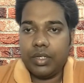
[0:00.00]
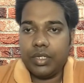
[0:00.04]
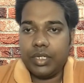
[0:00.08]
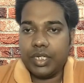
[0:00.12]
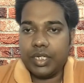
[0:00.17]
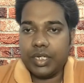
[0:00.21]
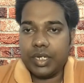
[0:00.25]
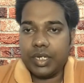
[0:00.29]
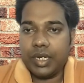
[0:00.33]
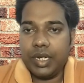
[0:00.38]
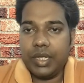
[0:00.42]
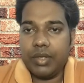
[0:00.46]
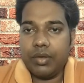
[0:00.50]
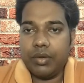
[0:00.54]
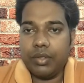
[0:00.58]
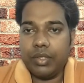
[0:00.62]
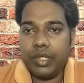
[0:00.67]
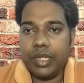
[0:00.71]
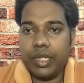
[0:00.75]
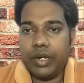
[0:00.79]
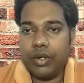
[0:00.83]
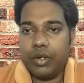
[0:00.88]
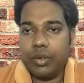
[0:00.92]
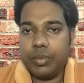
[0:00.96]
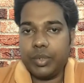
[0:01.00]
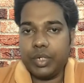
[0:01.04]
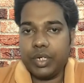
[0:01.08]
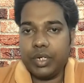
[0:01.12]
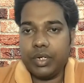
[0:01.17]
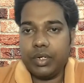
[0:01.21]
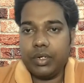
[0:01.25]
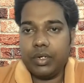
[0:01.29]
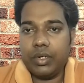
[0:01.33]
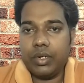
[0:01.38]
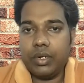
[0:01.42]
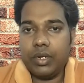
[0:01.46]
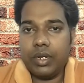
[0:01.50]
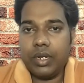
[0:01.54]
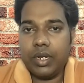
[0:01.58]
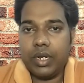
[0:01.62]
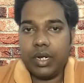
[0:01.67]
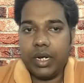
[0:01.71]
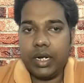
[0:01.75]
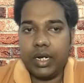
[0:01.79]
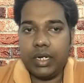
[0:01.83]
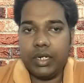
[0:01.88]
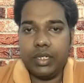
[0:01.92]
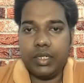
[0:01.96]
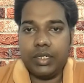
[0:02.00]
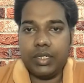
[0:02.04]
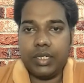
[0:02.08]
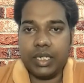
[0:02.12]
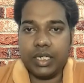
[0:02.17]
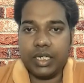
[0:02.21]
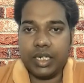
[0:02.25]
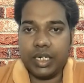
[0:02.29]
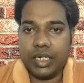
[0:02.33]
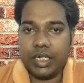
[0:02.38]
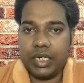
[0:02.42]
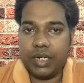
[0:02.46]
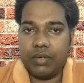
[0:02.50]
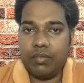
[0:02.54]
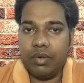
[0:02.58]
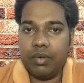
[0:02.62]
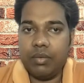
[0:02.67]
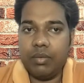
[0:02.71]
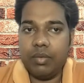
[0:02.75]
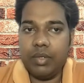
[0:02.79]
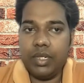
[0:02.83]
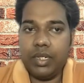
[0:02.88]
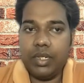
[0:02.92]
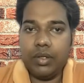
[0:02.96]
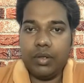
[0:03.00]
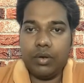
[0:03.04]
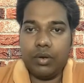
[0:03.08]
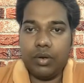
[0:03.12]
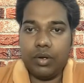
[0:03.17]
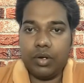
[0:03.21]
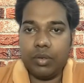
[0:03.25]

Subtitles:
Just click on that option and this extension will be